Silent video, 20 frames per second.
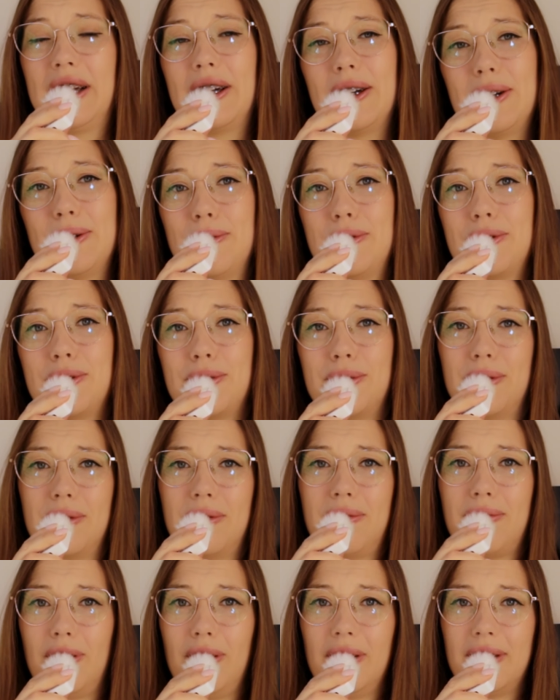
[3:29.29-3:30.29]
go to your
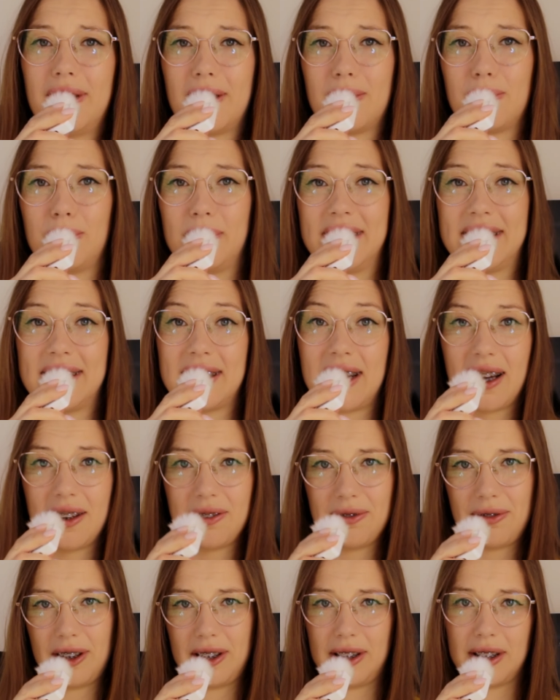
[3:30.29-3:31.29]
folder with
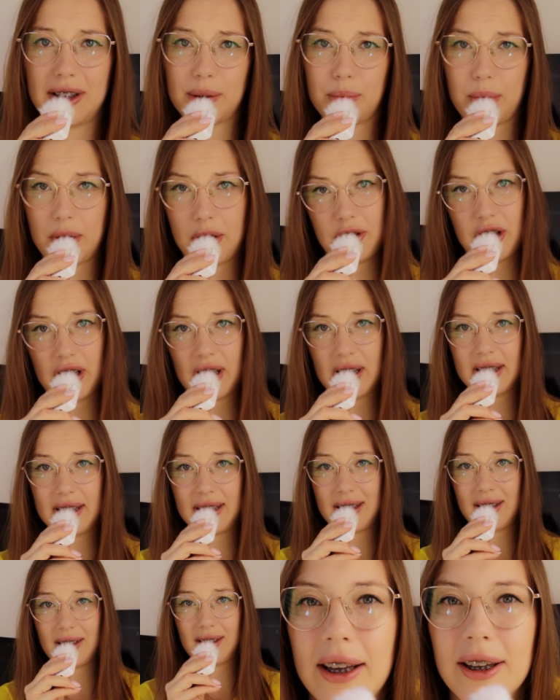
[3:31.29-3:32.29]
unfinished
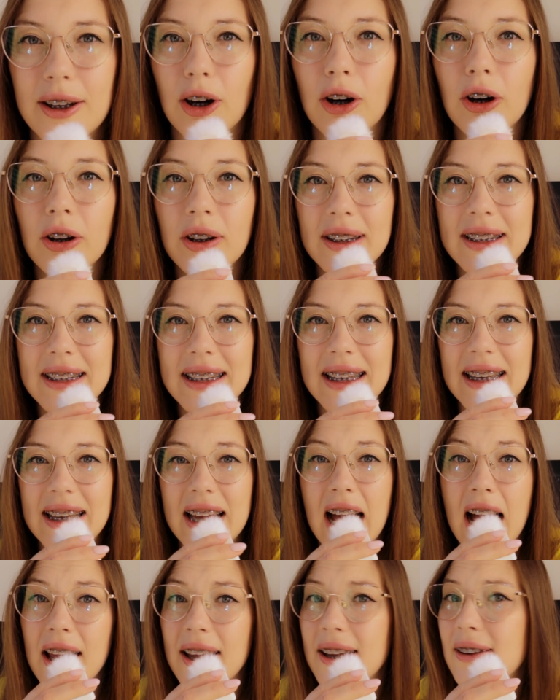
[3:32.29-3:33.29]
projects. And honestly,
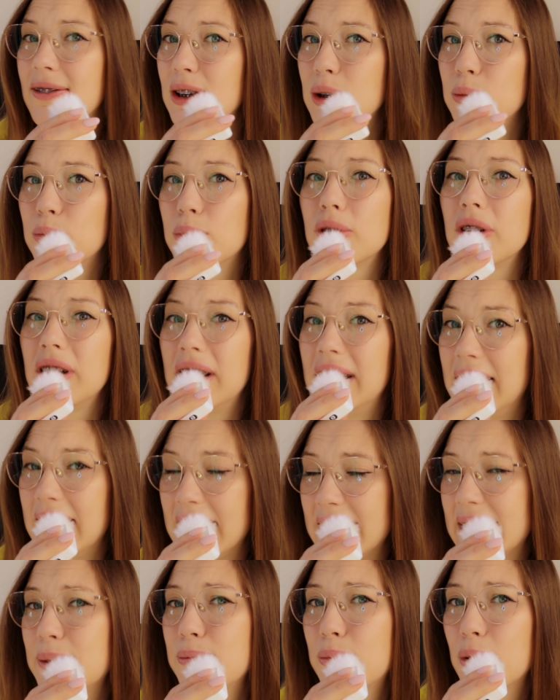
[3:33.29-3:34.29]
I even put
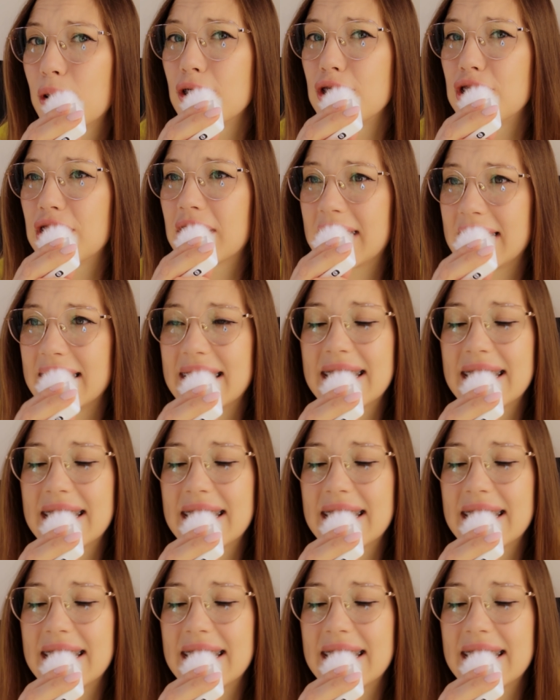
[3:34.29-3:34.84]
this project